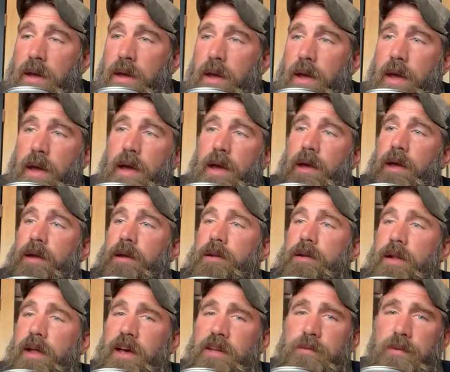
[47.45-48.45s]
And
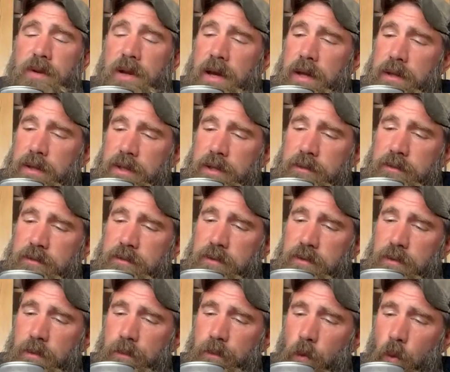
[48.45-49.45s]
last but not
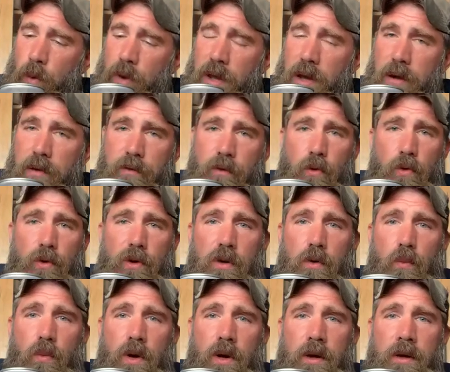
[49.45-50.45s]
least, we have Crooked
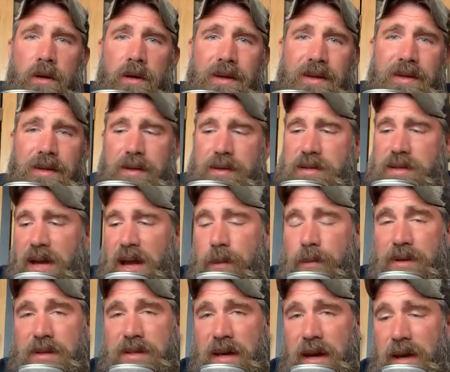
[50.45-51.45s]
Run Time
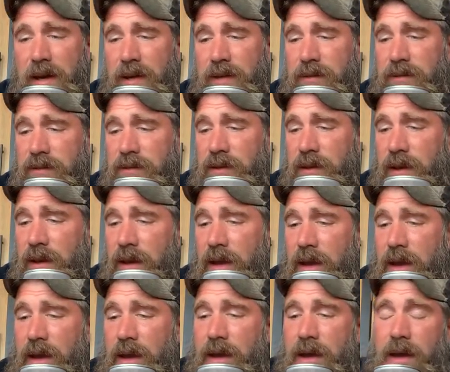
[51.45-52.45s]
and Tides
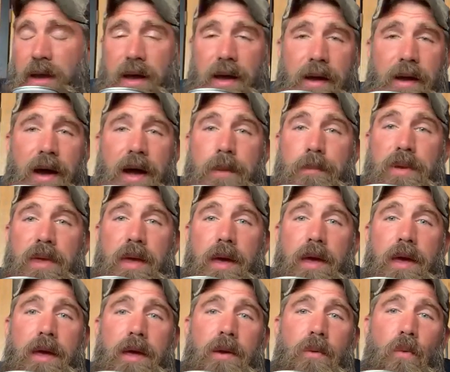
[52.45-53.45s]

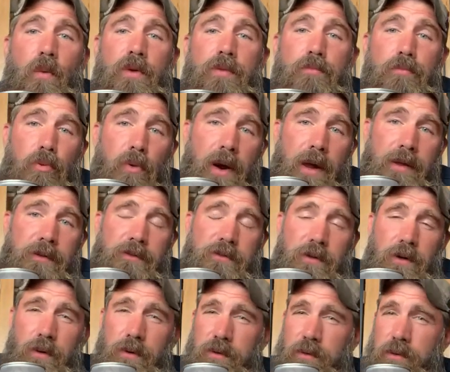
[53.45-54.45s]
IPA with Brett.
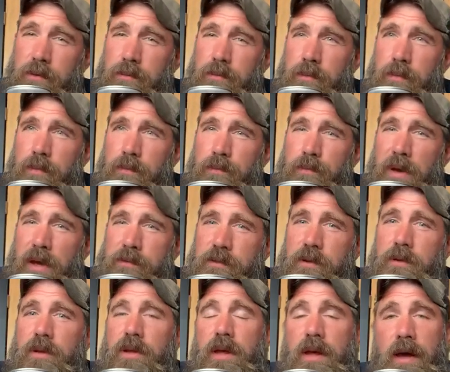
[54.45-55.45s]
So it
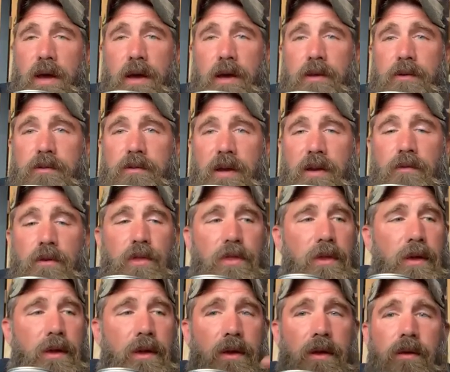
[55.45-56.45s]
basically has
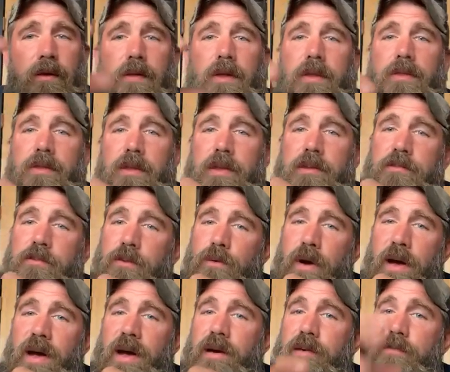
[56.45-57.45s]
everything that these two
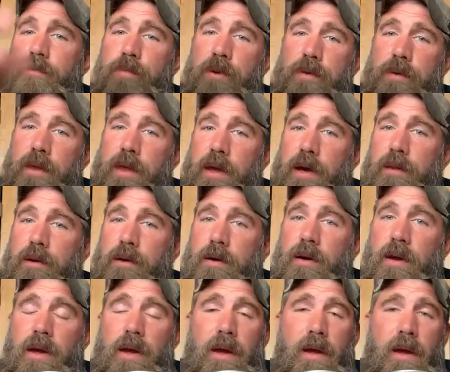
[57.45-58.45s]
have put
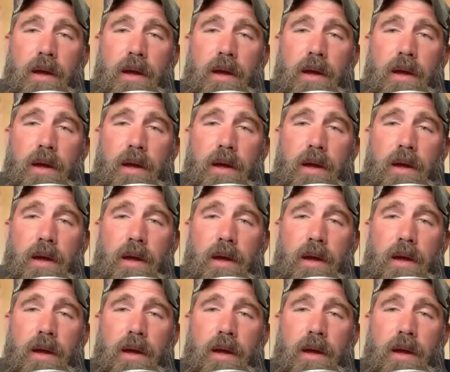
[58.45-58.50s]
together.